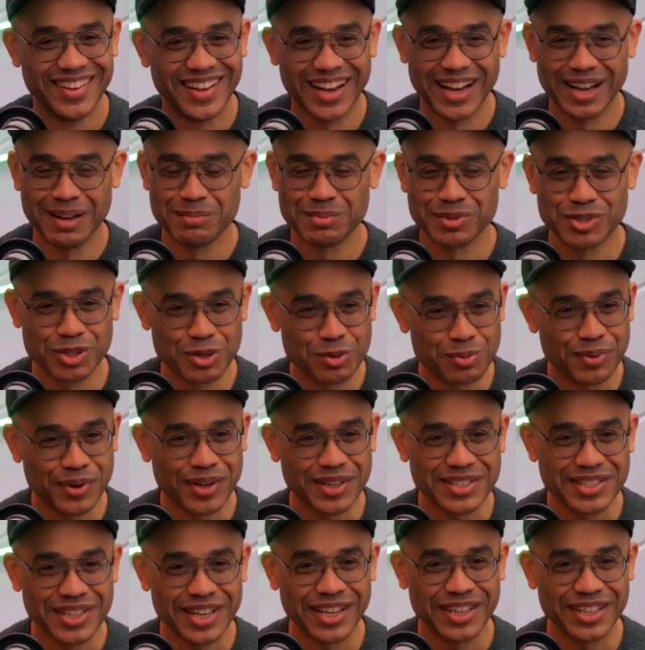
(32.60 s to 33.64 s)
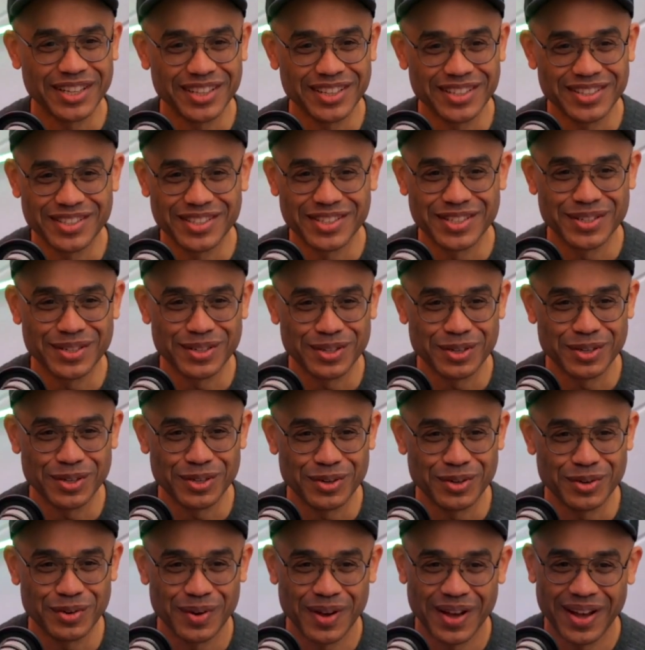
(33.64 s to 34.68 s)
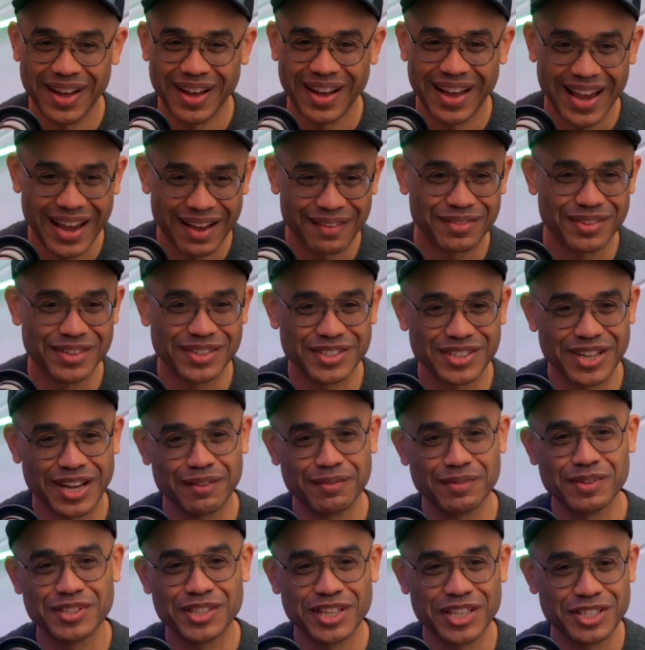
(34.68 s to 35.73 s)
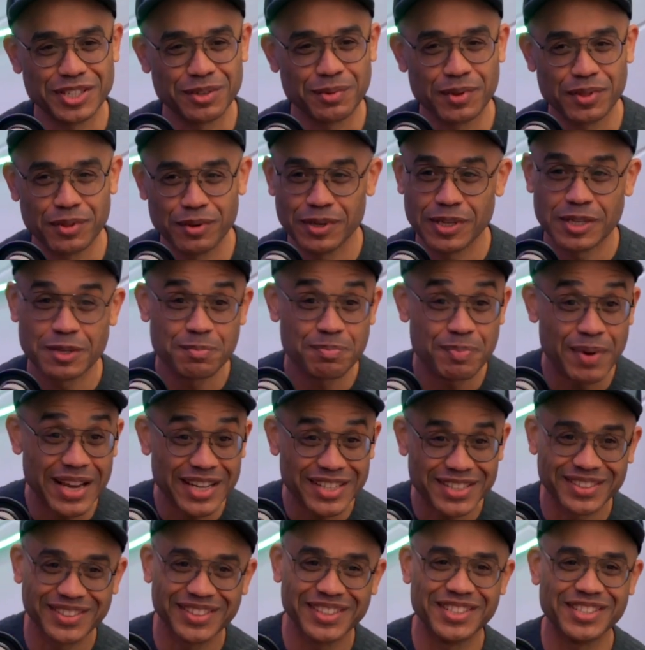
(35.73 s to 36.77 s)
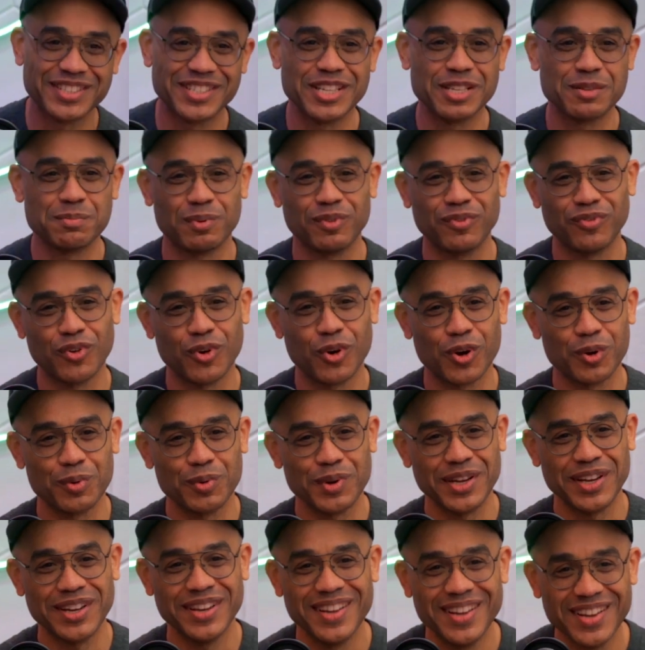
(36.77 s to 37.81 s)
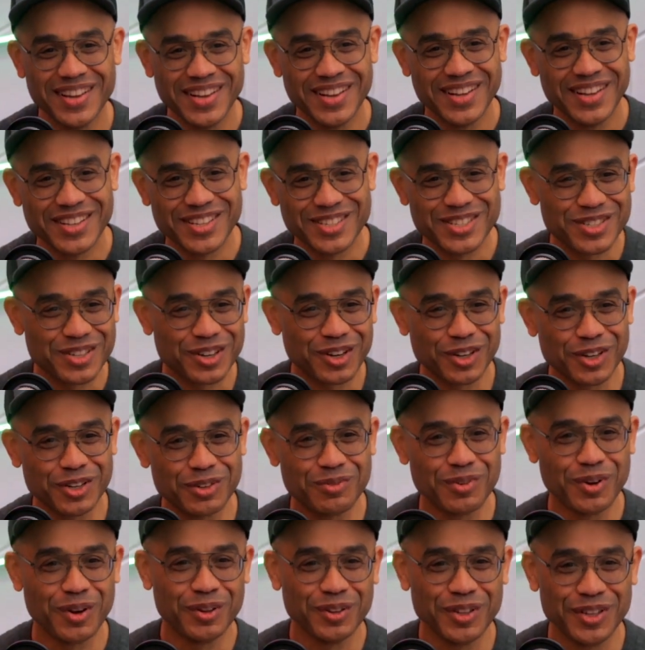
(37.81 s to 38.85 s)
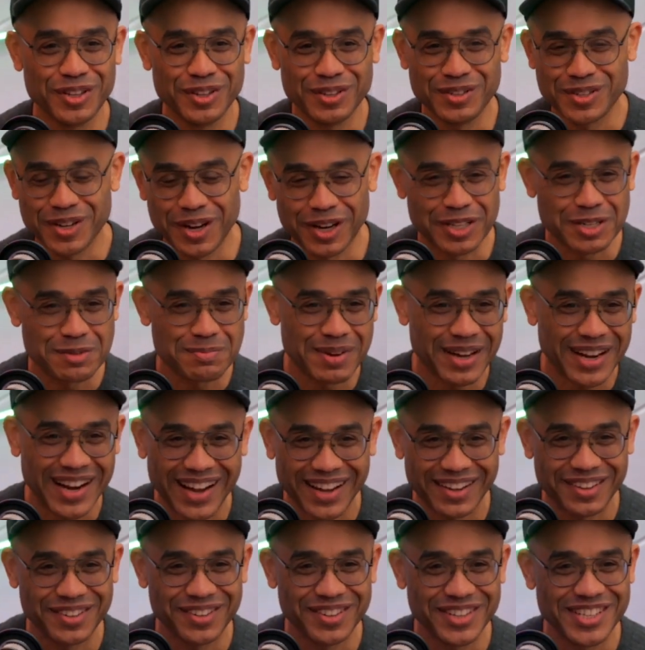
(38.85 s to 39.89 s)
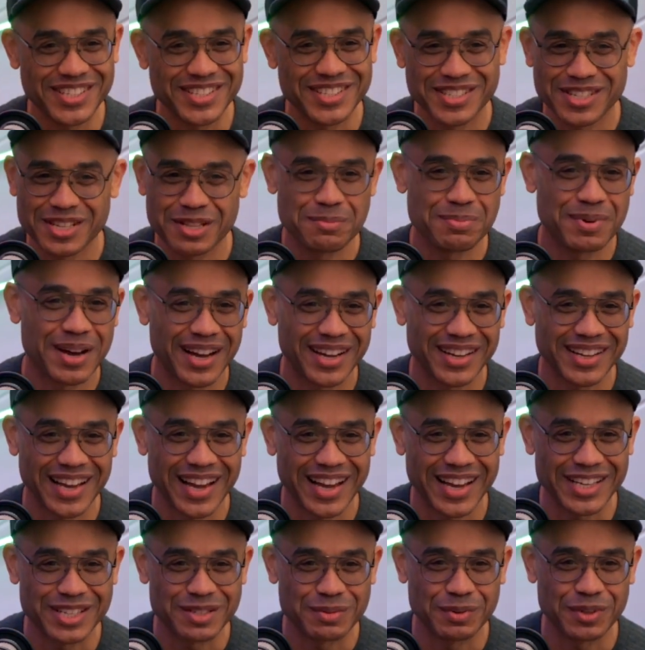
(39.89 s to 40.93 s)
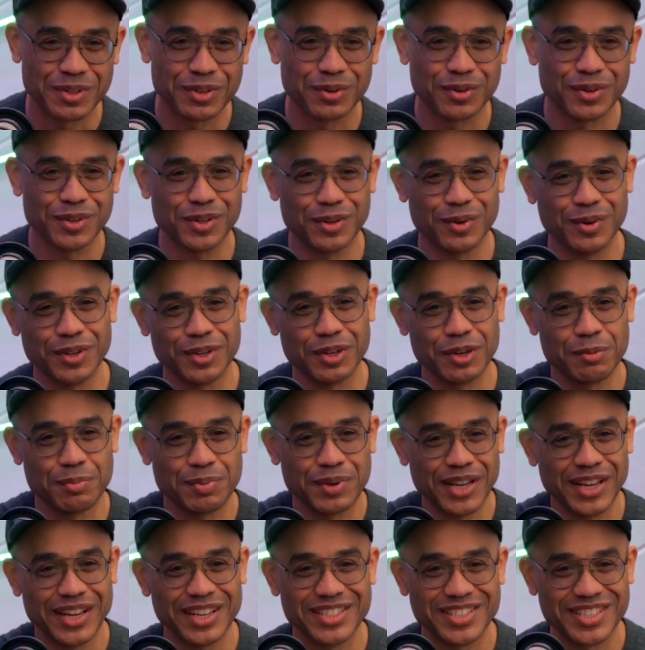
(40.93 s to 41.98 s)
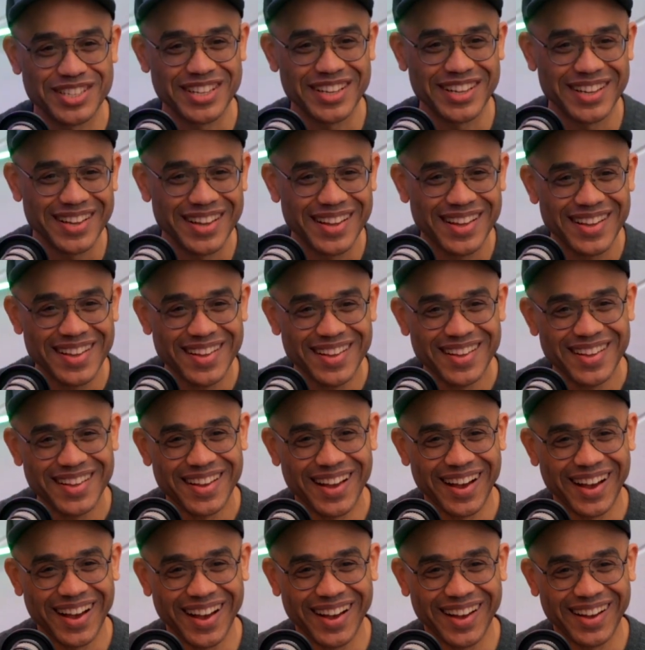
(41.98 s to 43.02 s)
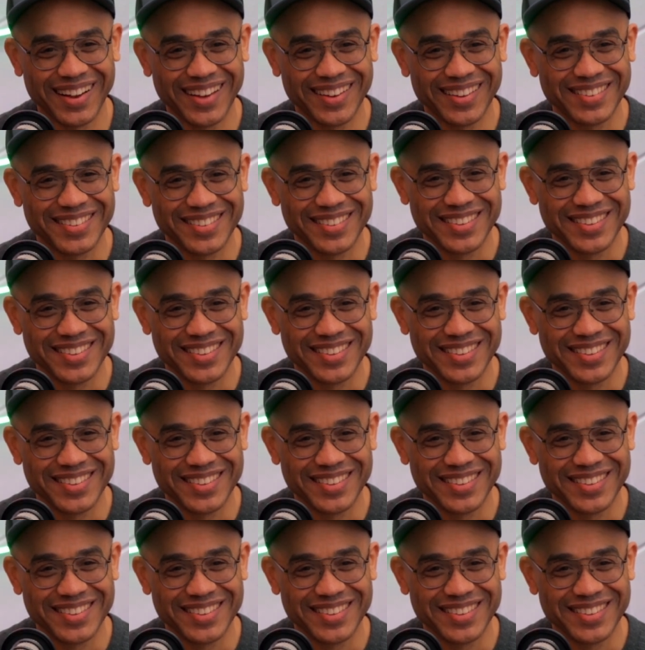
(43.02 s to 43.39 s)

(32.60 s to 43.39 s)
I'm super excited to have this conversation with you, especially since before we started rolling, you talked about how you listened to the podcast when you were doing your PhD. And